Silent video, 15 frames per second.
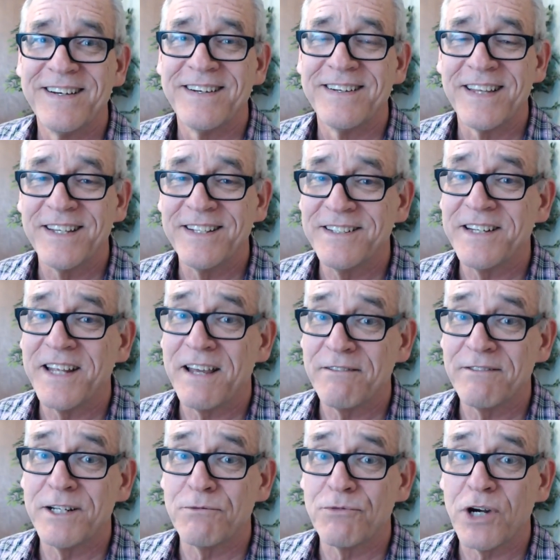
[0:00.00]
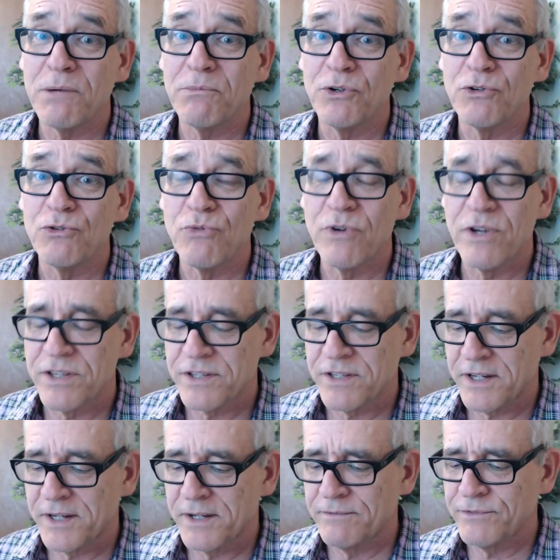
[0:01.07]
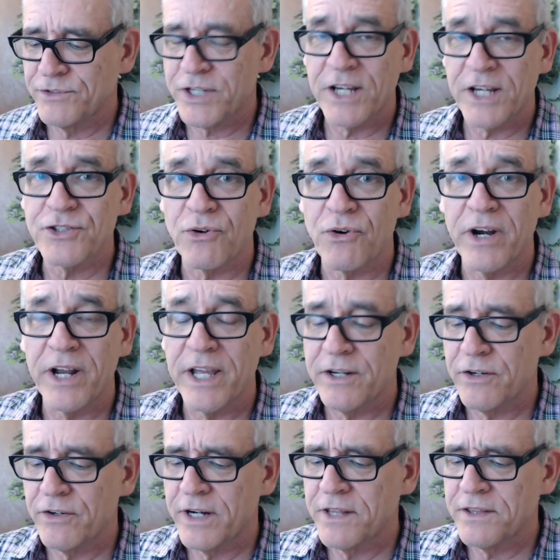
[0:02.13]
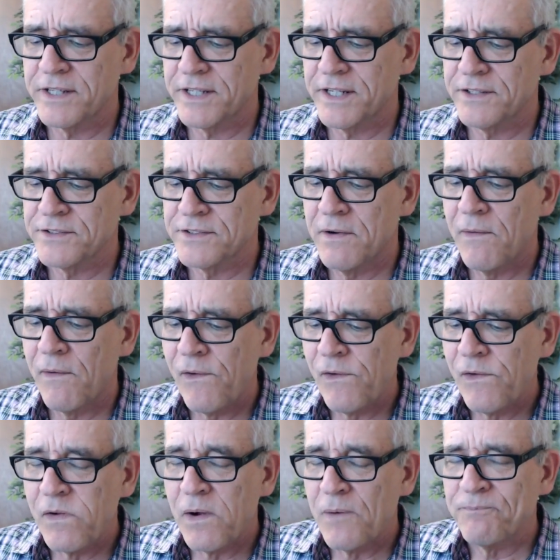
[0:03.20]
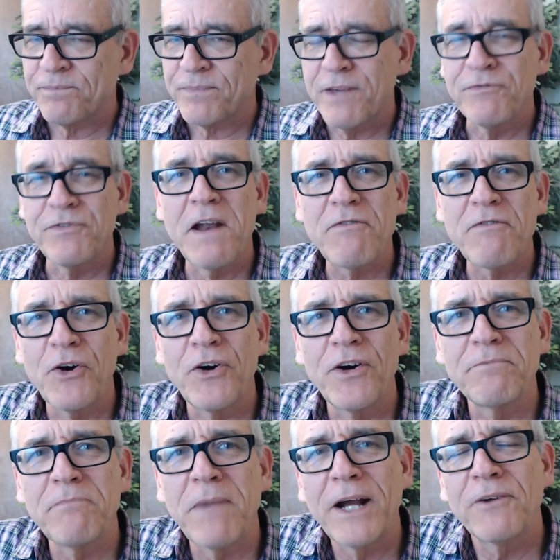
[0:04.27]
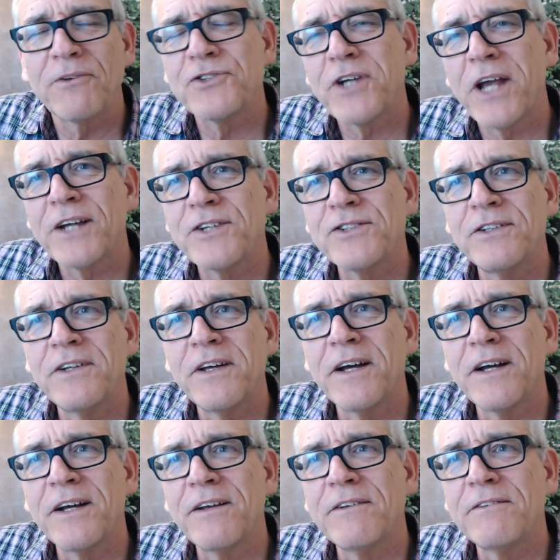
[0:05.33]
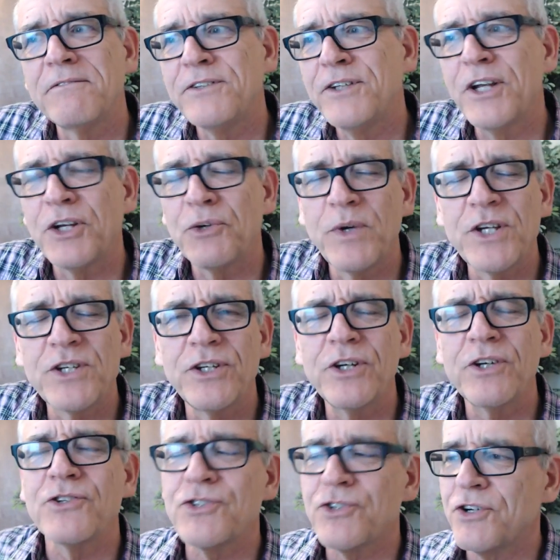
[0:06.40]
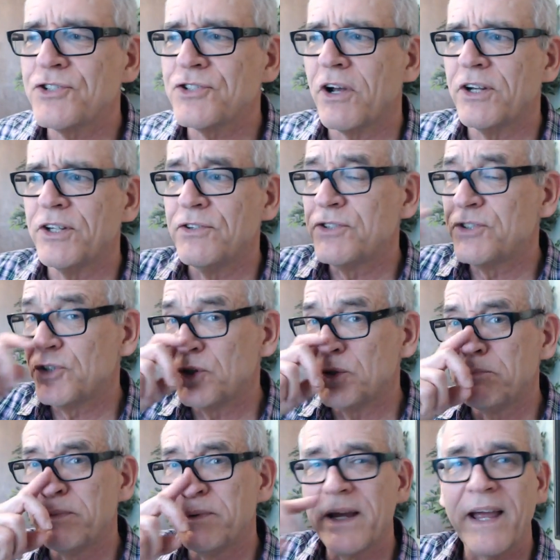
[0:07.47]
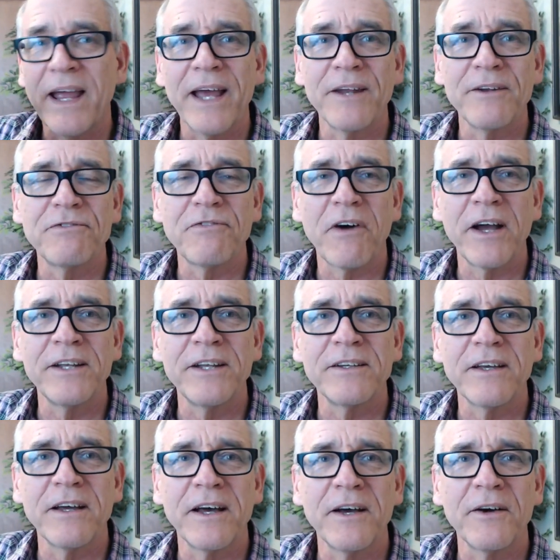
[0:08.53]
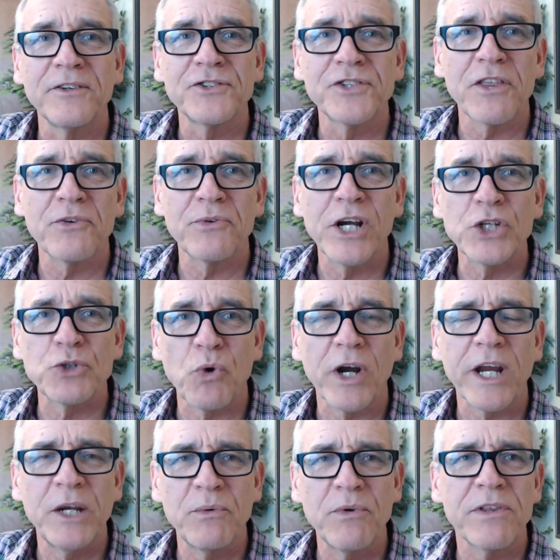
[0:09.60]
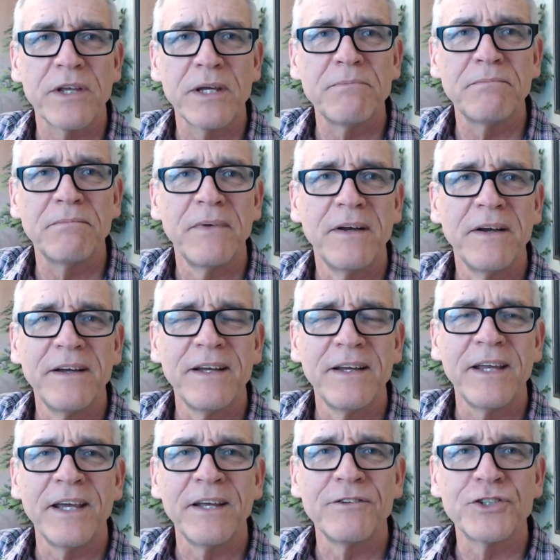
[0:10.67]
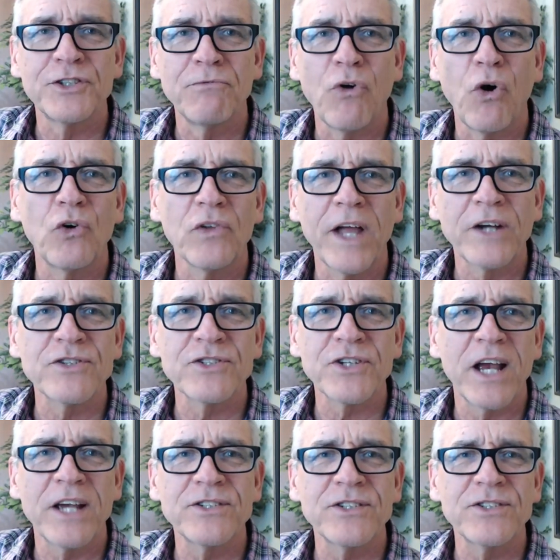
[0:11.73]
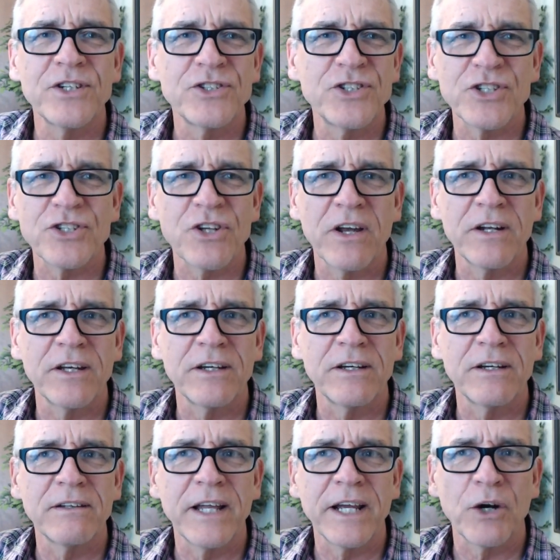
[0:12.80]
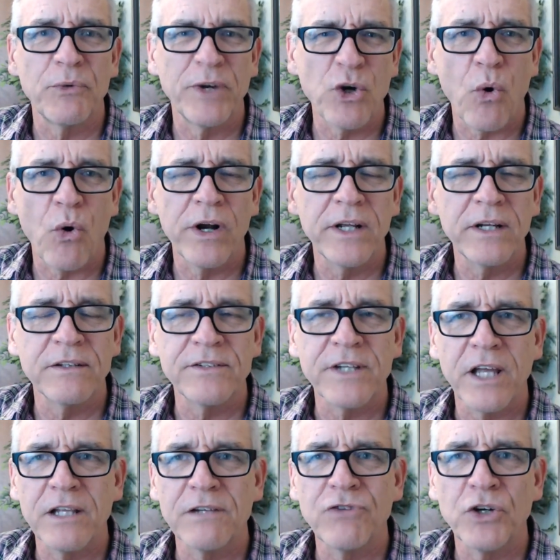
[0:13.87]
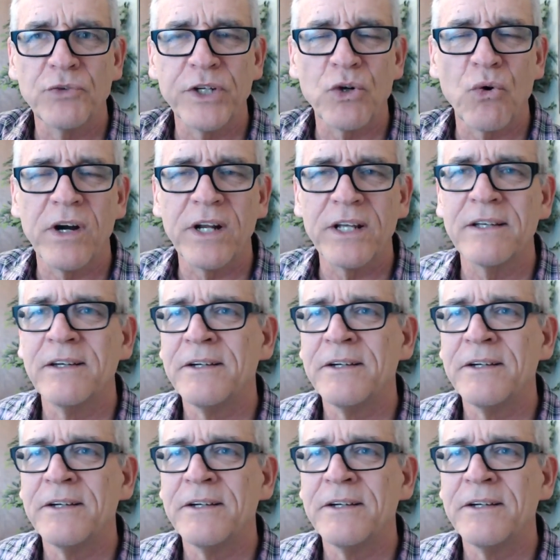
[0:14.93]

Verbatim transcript: they didn't have any trouble with uh, chest or head or anything else. If you've never heard Michael Jackson, uh, you can re- you can search on YouTube and find uh, Seth Riggs working with him in some vocal exercises. It's just on a like a recording, a telephone recording,